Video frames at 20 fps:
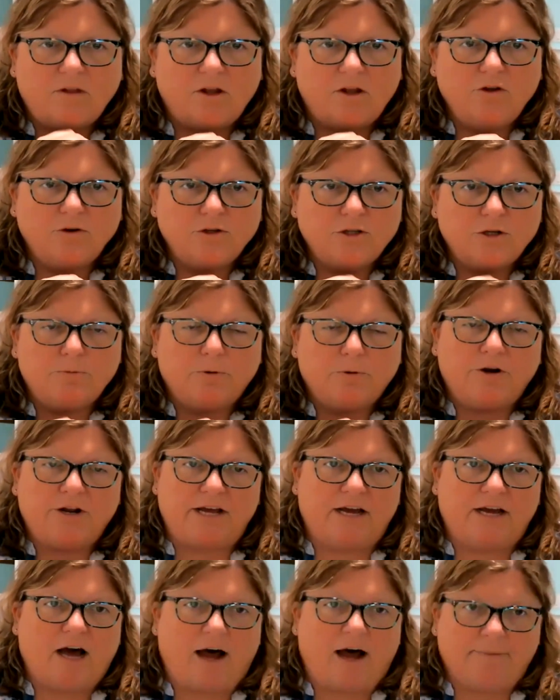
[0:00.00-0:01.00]
those are
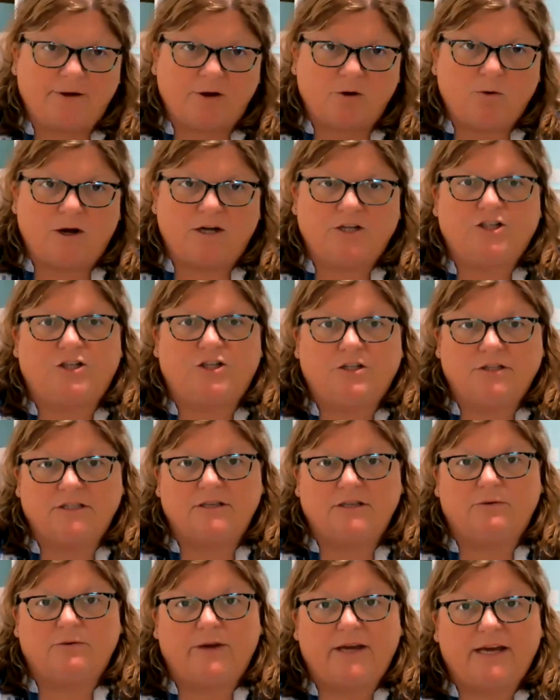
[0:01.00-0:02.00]
pretty common questions
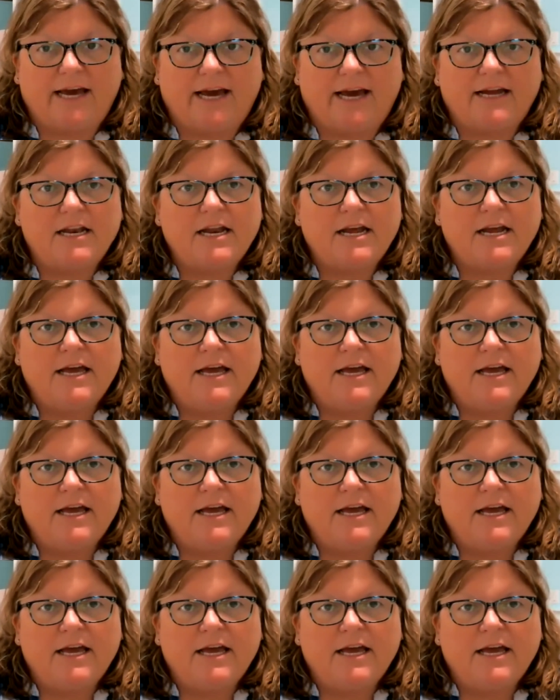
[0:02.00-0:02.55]
that we get.